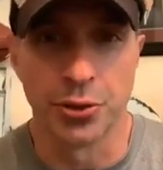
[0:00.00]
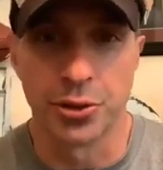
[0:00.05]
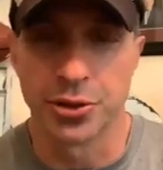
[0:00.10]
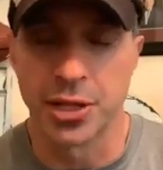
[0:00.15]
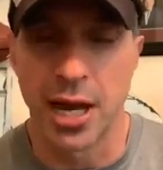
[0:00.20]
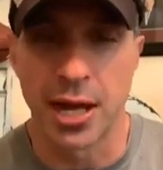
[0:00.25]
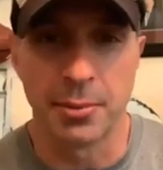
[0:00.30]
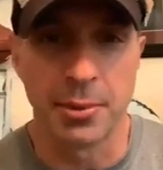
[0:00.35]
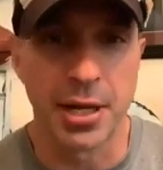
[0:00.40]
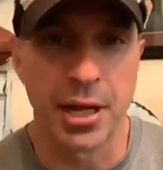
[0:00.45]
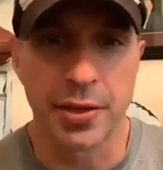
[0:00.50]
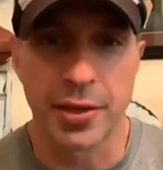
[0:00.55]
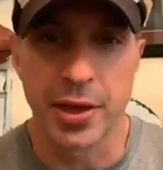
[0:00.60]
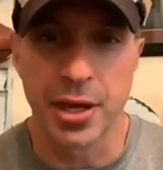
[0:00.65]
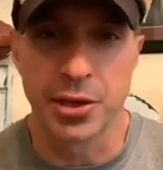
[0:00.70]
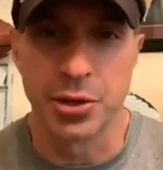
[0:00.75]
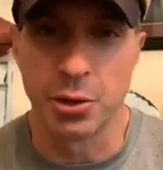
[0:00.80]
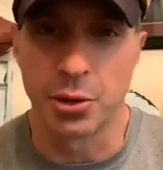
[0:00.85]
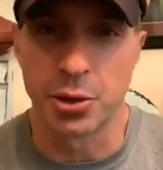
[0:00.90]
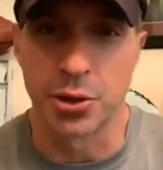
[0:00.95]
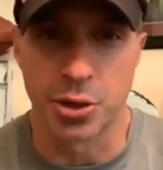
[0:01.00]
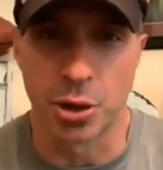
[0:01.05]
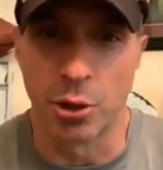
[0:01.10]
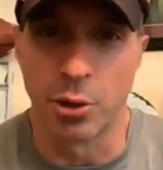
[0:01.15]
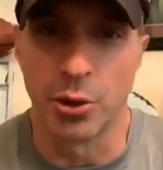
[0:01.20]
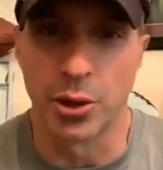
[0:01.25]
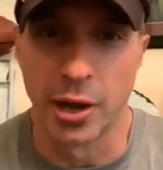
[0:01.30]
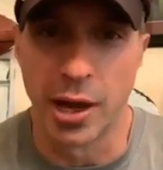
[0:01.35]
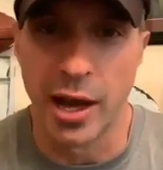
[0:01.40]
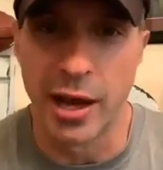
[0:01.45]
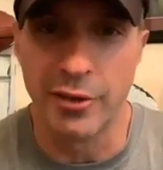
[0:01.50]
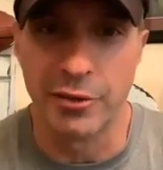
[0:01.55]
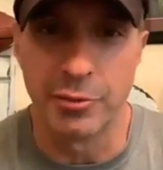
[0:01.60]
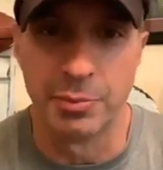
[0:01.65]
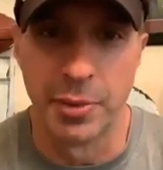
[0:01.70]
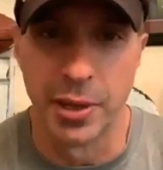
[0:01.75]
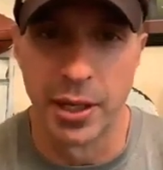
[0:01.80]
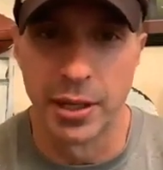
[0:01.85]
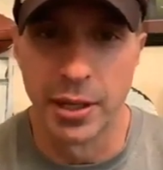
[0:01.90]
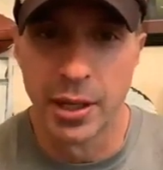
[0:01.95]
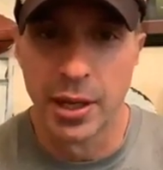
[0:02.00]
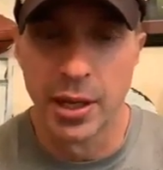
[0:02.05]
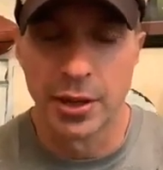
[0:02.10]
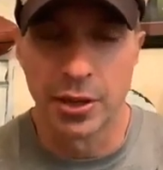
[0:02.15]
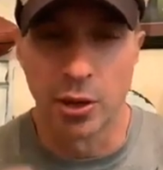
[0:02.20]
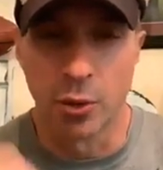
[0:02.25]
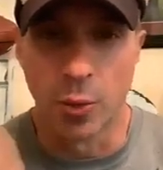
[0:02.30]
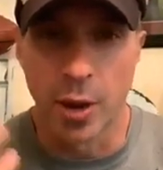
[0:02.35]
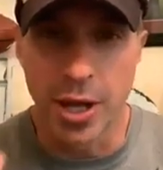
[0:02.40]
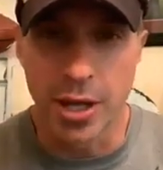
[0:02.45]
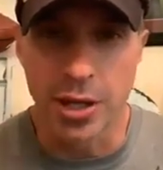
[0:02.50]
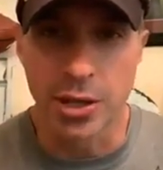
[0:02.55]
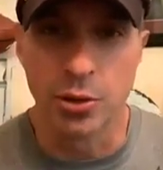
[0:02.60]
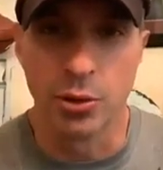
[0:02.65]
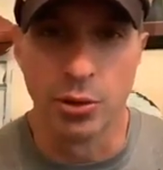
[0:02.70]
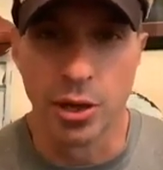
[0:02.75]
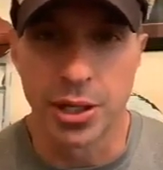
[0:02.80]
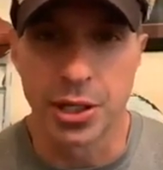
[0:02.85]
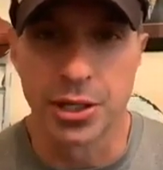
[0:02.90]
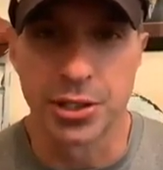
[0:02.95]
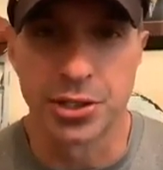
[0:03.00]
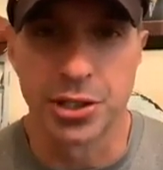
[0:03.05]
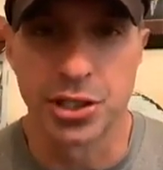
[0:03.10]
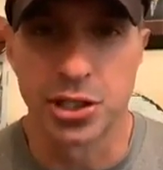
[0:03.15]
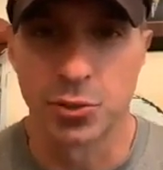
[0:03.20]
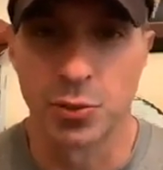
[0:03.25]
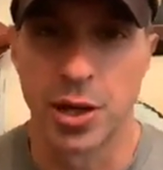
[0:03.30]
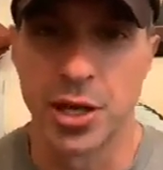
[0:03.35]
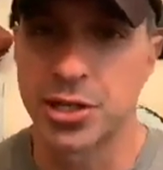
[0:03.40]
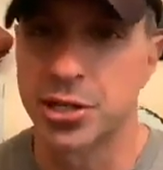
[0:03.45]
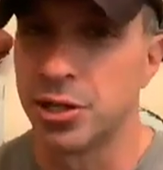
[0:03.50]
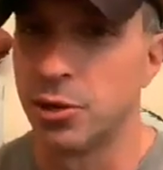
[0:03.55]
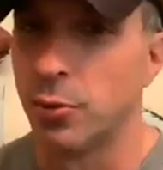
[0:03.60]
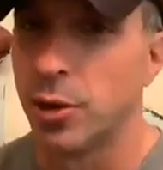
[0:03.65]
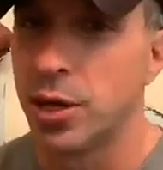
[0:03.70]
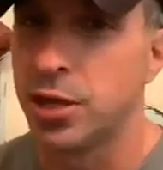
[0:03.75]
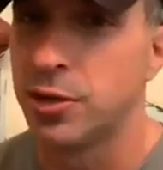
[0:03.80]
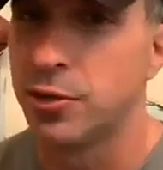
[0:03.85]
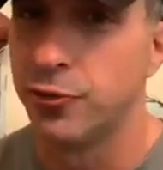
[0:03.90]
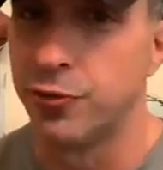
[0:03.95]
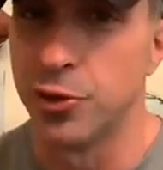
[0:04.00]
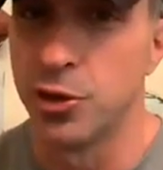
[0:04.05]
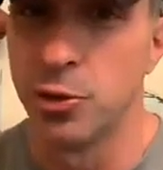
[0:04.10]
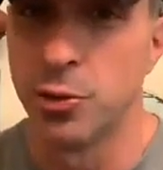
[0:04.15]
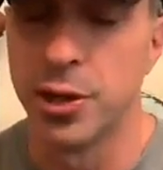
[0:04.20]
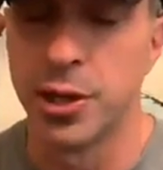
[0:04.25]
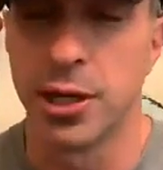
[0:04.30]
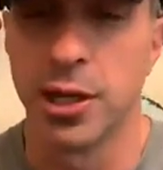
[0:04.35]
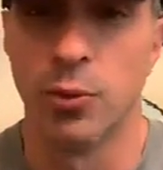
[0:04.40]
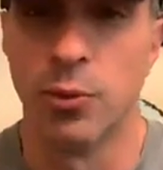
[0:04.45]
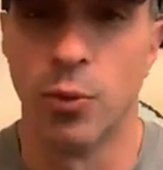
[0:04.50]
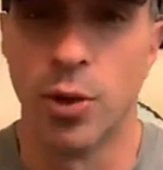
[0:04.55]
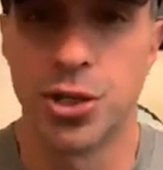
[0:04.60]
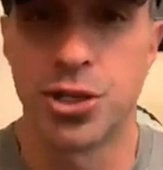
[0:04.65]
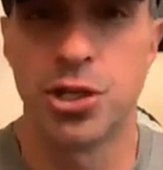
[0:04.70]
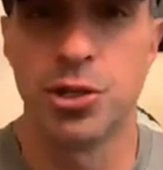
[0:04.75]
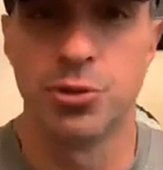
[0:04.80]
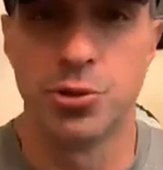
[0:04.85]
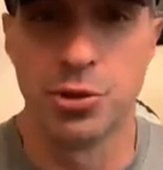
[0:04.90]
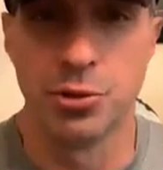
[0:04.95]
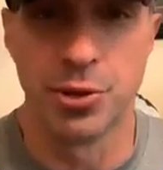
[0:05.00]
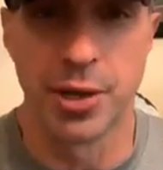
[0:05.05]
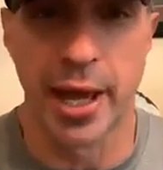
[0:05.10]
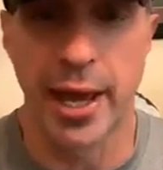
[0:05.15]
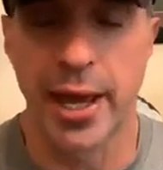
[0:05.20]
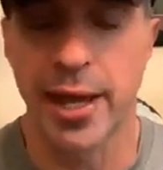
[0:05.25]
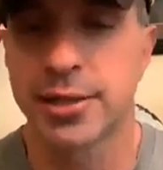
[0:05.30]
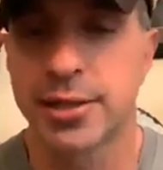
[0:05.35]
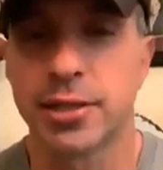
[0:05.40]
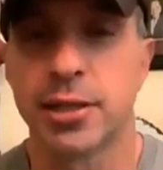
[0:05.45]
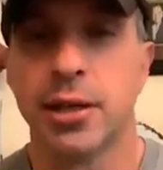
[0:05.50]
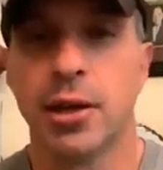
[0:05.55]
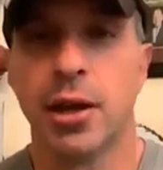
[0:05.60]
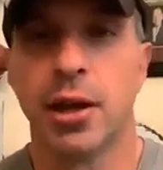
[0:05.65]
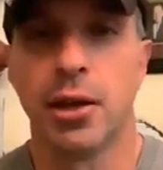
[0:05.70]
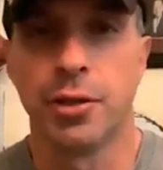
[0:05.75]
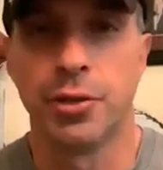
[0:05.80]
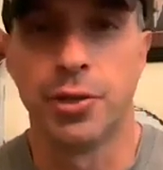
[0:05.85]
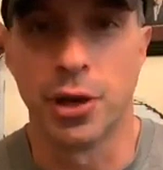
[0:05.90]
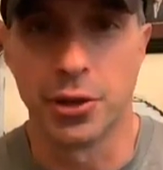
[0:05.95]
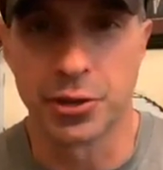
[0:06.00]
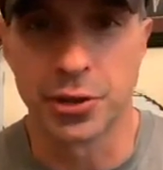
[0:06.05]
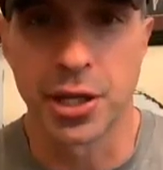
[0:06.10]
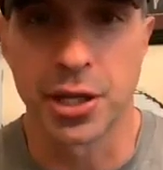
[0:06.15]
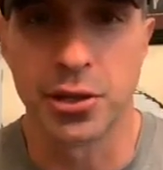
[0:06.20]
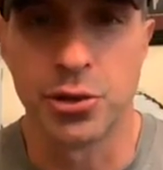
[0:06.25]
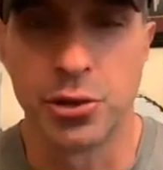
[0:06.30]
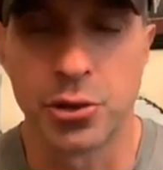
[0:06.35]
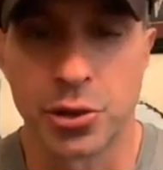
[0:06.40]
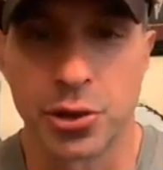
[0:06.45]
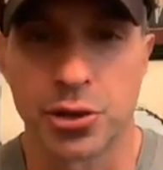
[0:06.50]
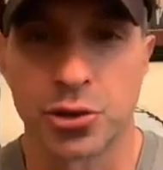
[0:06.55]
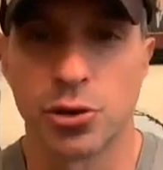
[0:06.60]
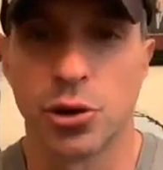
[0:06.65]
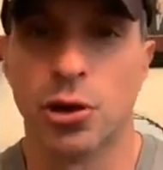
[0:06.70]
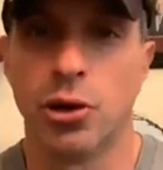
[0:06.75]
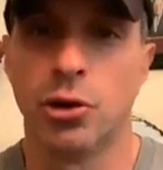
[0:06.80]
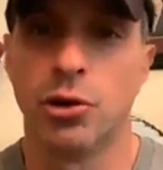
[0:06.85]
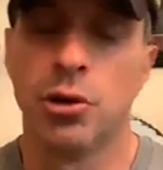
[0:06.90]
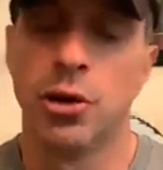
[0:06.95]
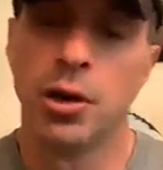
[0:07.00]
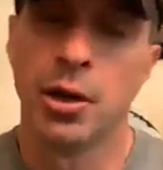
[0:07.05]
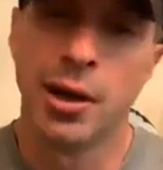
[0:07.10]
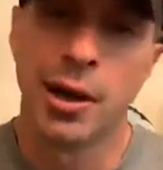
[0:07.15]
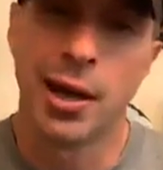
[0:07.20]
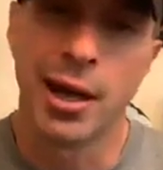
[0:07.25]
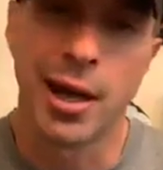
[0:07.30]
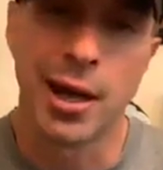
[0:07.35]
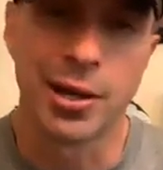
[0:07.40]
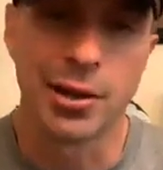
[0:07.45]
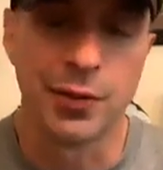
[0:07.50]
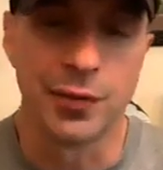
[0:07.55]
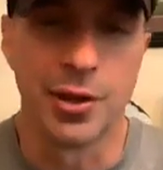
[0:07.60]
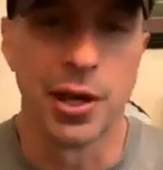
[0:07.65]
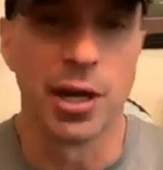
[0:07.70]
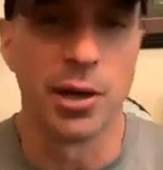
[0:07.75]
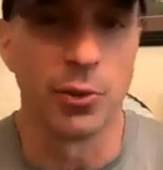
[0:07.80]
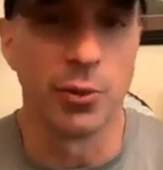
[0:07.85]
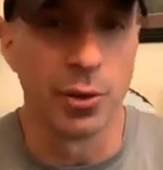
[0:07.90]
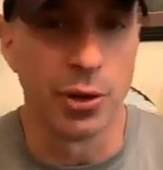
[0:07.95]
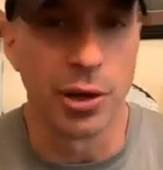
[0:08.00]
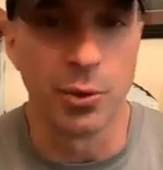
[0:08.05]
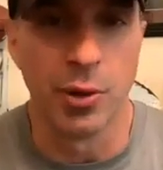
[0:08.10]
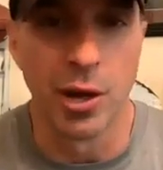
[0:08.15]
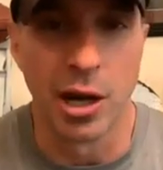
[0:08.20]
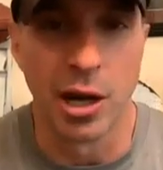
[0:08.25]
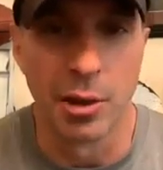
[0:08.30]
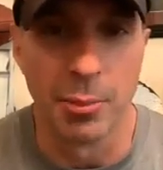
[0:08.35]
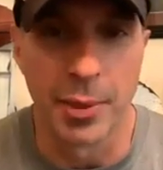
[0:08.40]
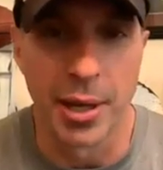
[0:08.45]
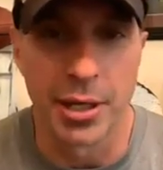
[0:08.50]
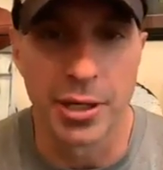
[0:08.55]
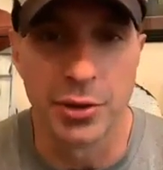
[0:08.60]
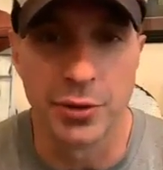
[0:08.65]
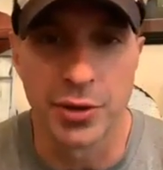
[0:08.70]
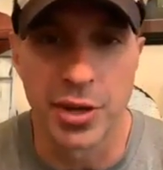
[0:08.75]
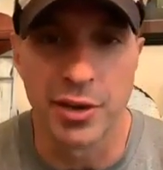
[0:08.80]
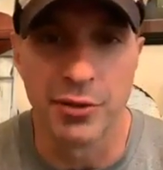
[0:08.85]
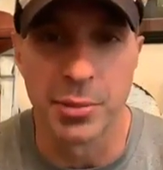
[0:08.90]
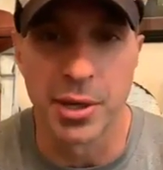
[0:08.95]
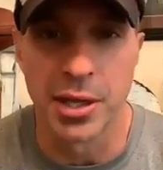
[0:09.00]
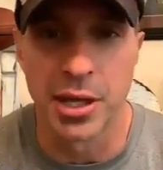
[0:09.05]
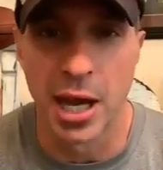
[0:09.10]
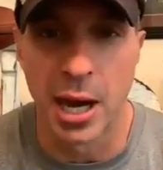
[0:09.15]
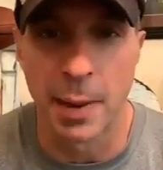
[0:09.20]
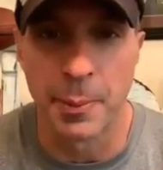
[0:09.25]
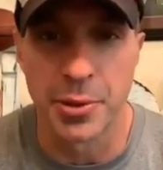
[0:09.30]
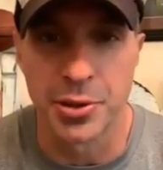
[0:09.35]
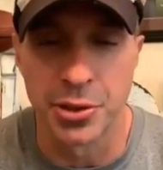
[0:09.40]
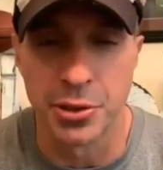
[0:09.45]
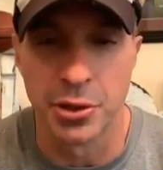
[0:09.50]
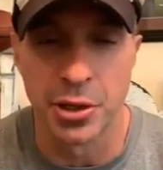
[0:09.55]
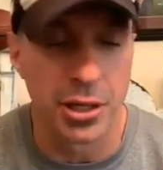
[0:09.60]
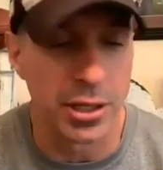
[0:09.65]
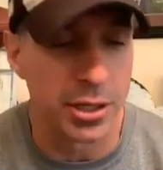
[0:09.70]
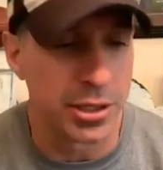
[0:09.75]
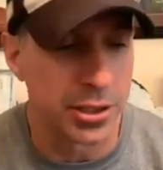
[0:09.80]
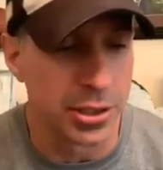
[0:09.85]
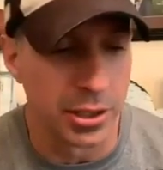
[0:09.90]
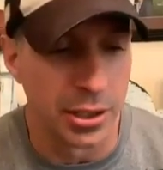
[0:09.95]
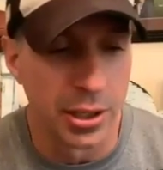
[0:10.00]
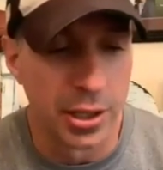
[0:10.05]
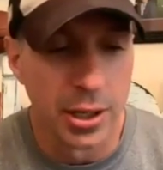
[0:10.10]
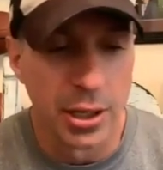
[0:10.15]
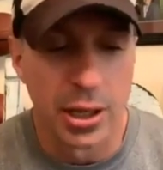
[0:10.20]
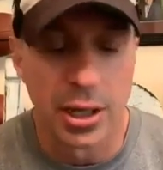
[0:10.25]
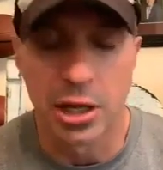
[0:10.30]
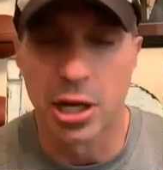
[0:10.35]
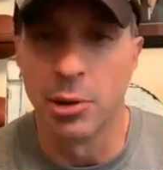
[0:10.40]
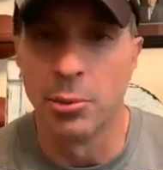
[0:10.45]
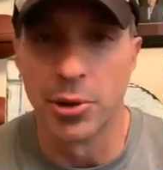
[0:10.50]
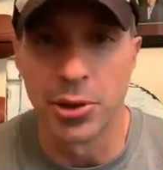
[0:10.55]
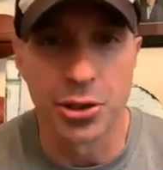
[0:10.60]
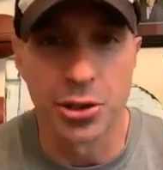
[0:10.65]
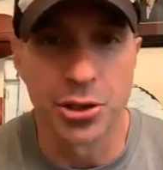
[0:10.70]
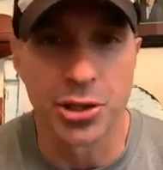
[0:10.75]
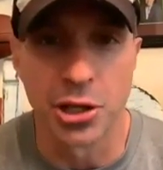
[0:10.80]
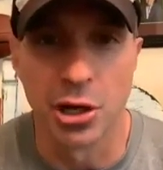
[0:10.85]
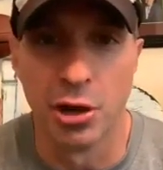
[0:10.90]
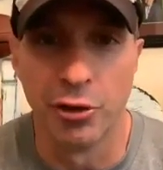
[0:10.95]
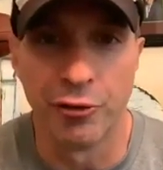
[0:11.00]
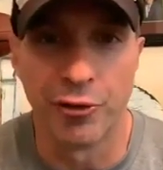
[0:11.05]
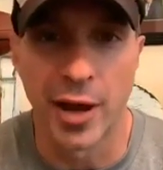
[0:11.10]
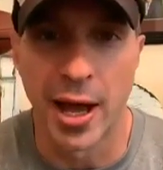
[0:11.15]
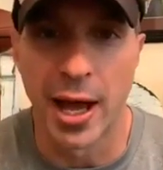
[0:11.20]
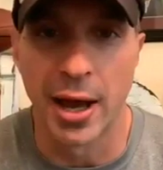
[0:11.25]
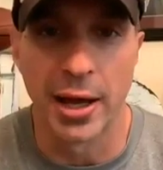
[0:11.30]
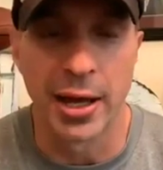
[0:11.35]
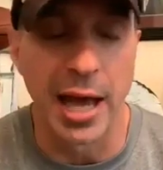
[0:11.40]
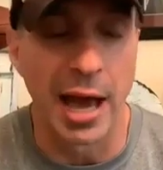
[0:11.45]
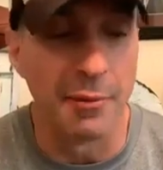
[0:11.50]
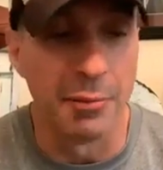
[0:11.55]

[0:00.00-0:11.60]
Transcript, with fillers: There's not many things you control in life, but the way you look at a situation, the way you view it, and what you do next, those are things you control, and you've done it really well, man. You've given me the opportunity to come on your show finally.